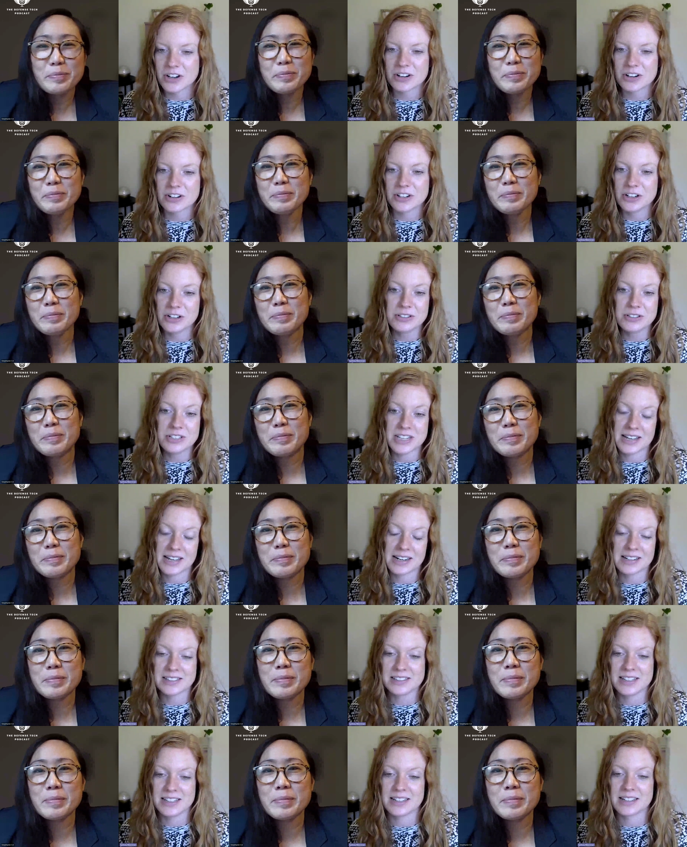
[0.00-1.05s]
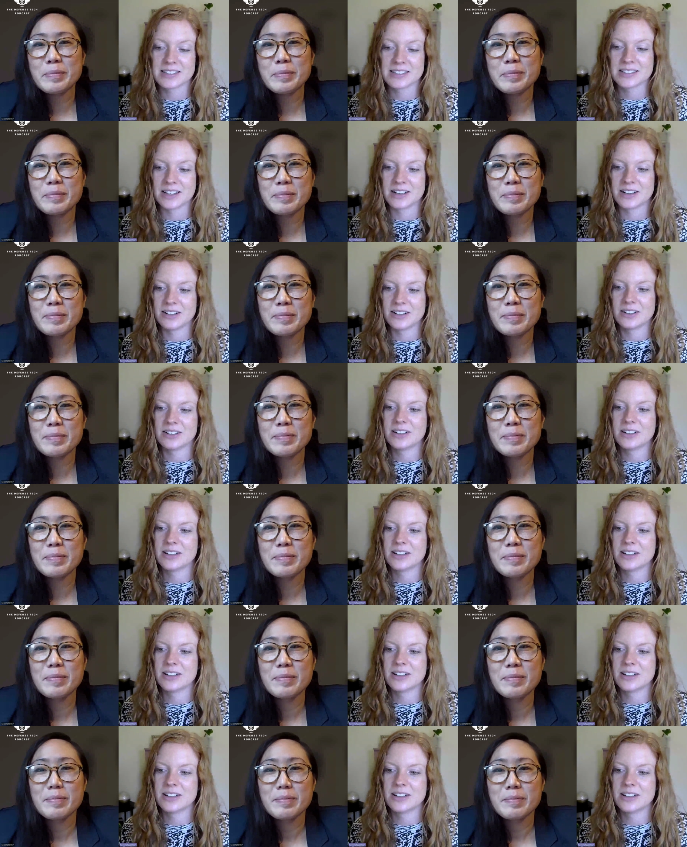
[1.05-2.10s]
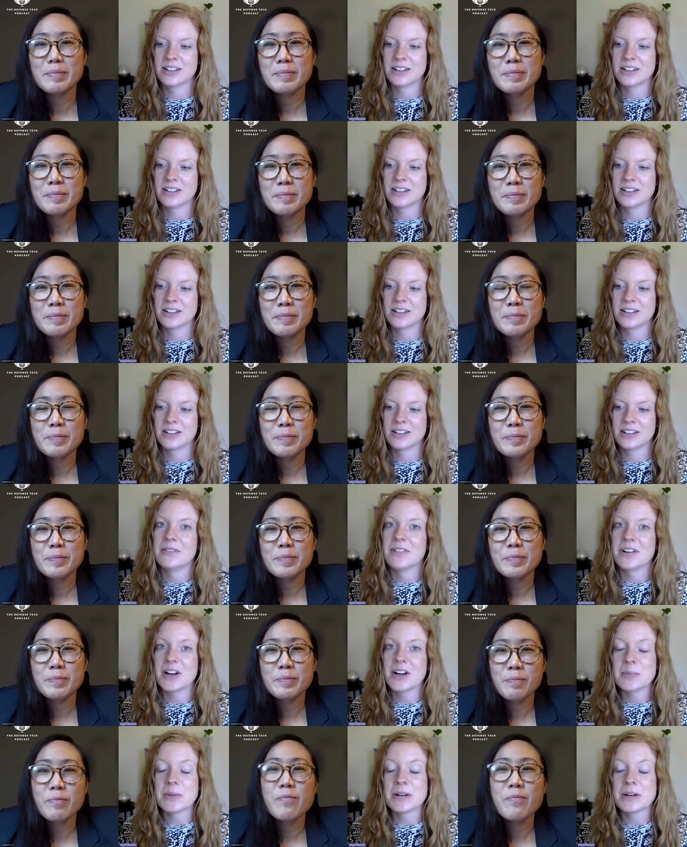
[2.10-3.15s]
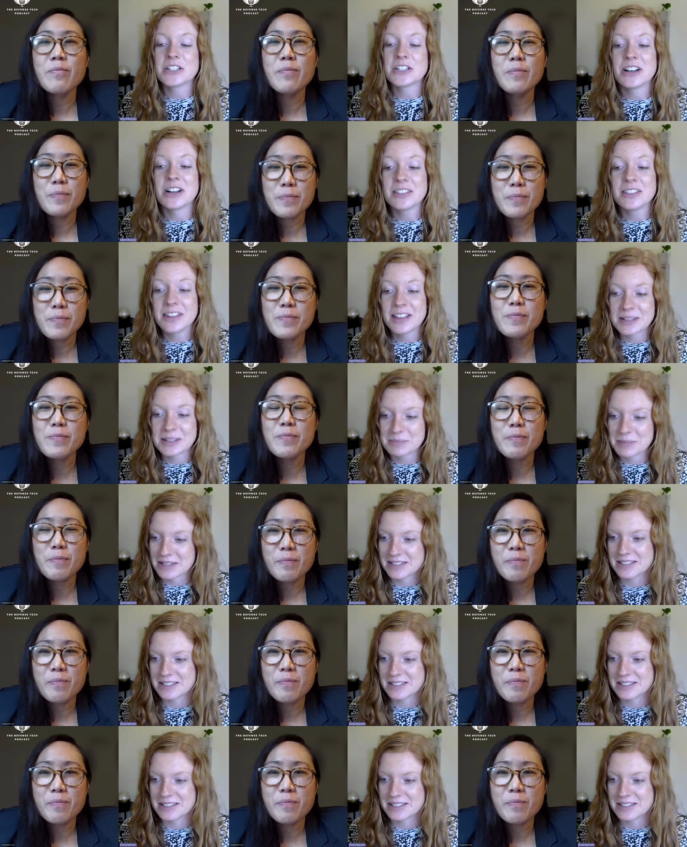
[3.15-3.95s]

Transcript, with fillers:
Speaker 1: you're new to NSTXL. Um, but very much unlike